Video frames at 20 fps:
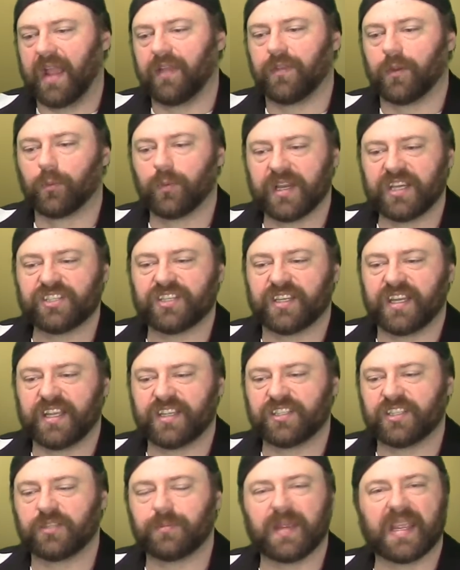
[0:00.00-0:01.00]
And the reason
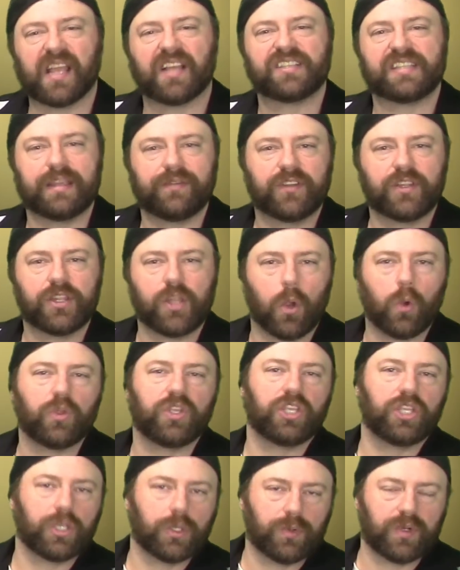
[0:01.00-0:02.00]
is because even though
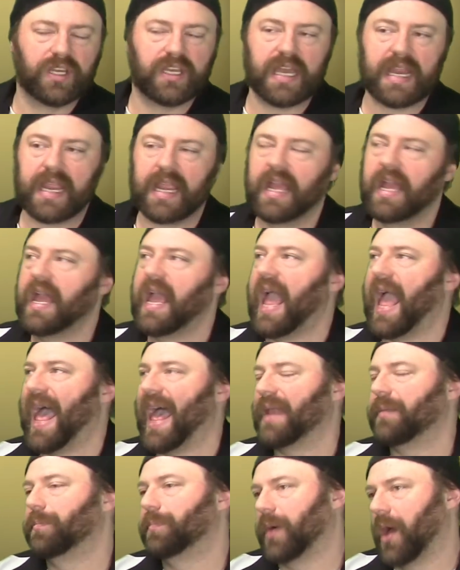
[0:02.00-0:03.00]
Unity
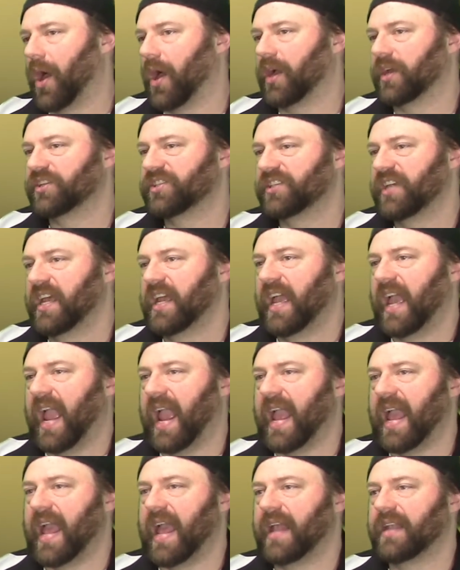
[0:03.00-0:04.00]
had bugs,
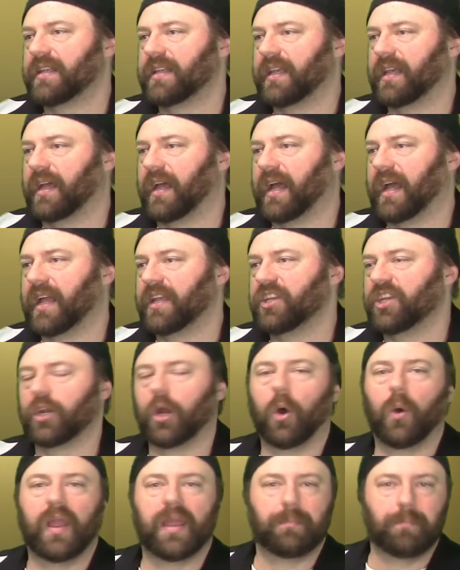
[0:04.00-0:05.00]
and,
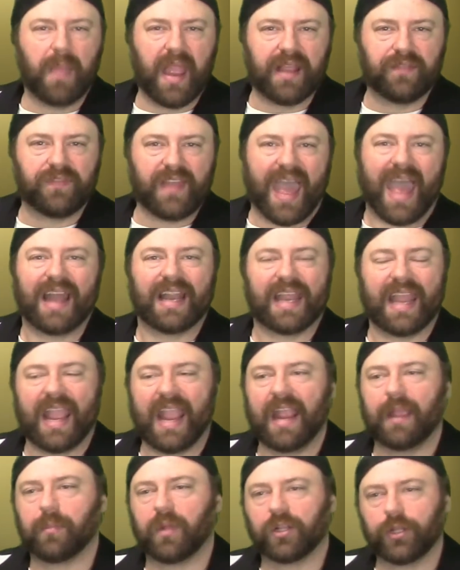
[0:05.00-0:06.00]
it made that
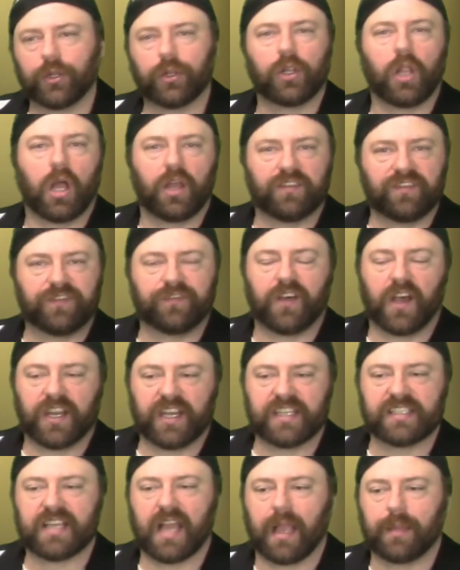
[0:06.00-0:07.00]
game a little
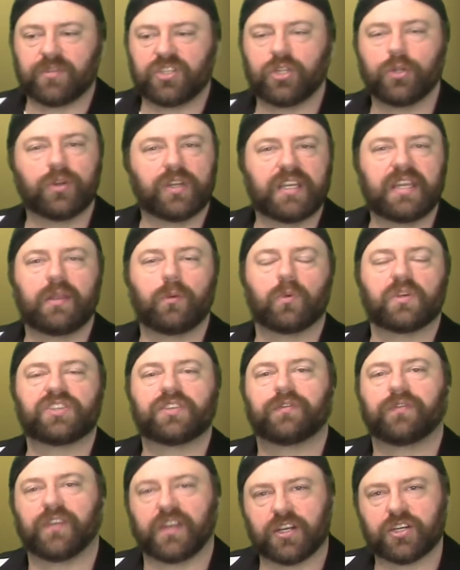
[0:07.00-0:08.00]
unfun at times. Unity
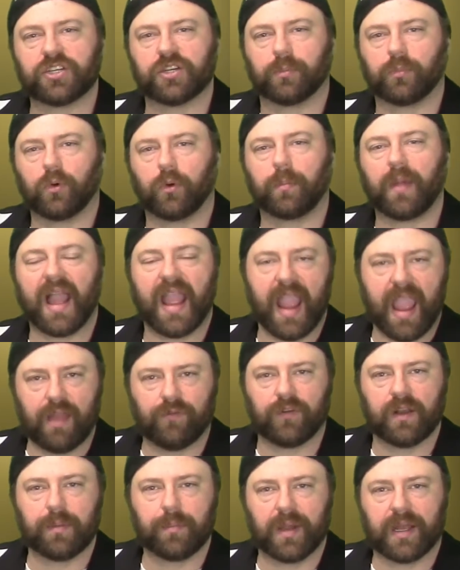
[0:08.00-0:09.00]
was finishable by
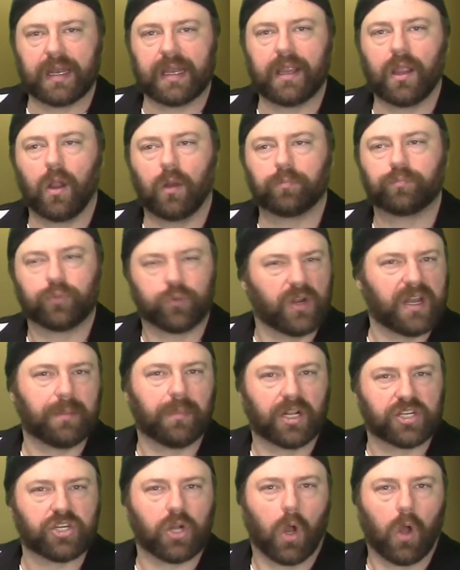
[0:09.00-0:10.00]
everybody pretty
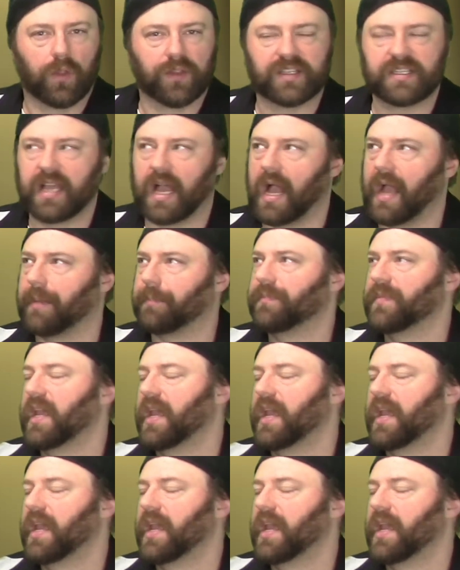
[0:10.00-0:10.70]
much all the time.